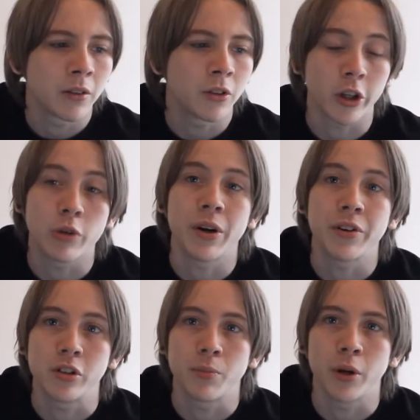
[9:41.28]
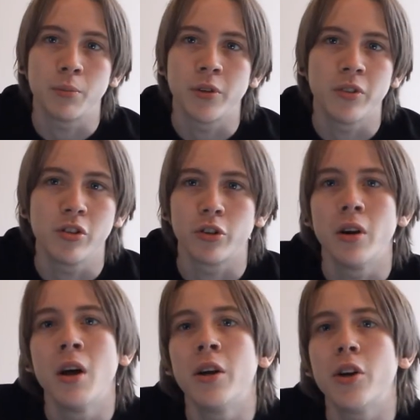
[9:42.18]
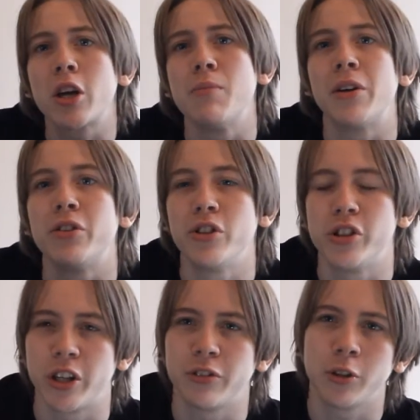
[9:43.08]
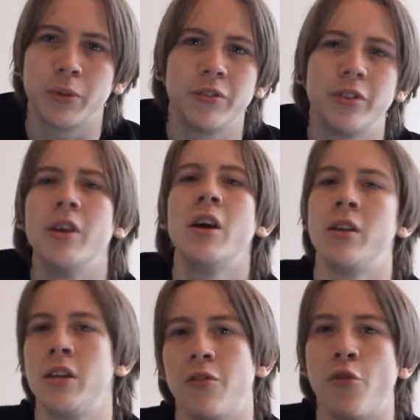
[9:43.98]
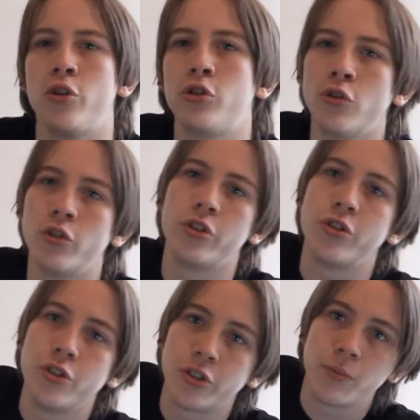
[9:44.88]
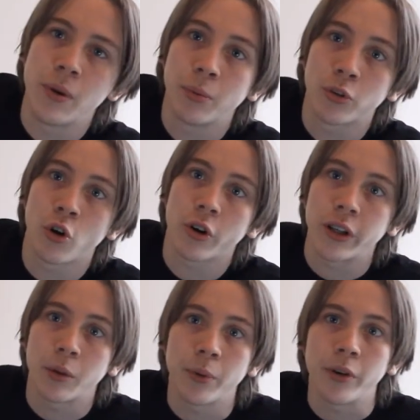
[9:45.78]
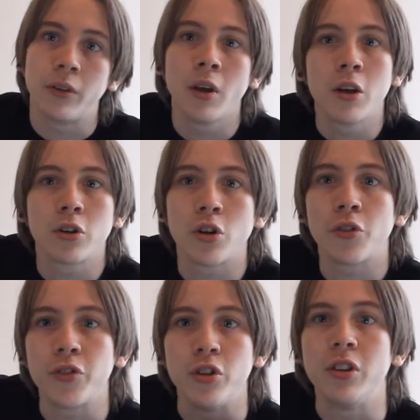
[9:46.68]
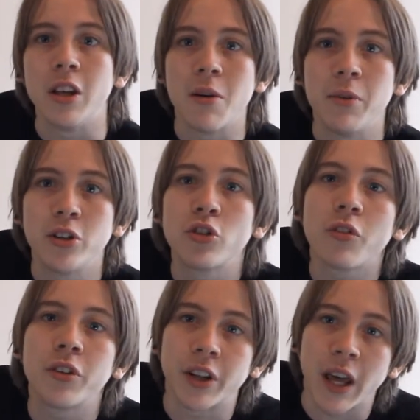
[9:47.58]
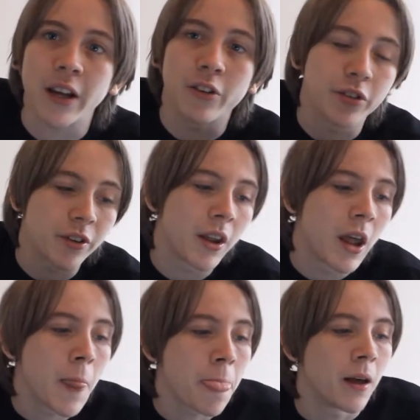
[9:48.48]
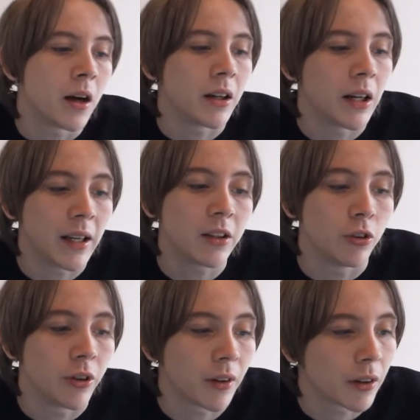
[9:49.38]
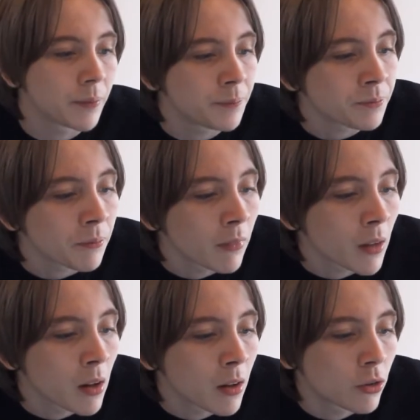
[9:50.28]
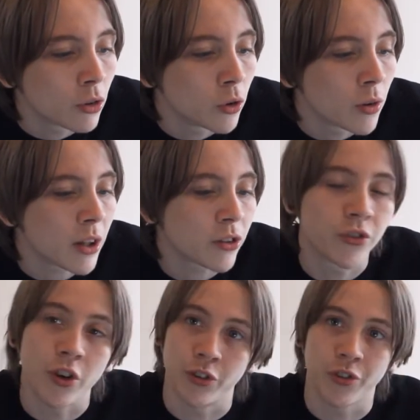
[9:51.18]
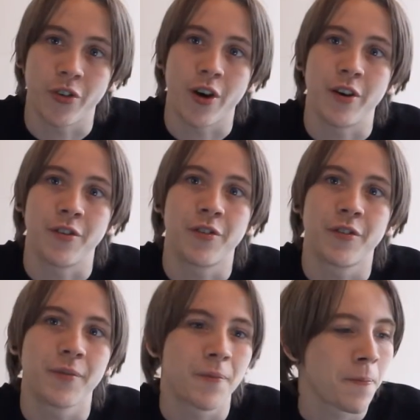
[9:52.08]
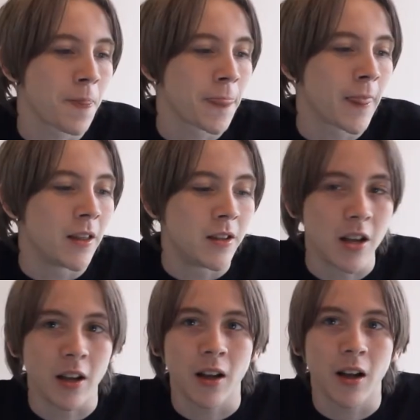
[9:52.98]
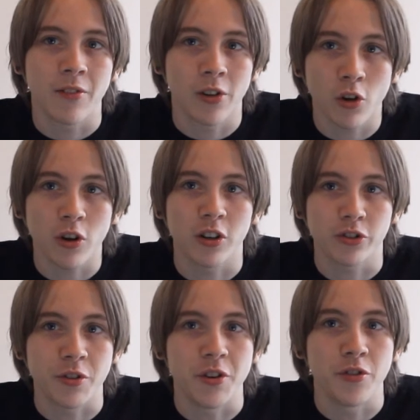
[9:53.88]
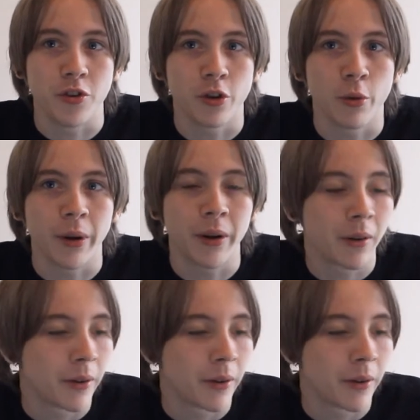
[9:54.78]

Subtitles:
documentaries about movies or documentaries in general. Whenever you have voiceovers and you see people talking about stuff, you see images of it and that anchors it. I like doing that. So that's phase 5. Yeah, I have a long history of YouTubing.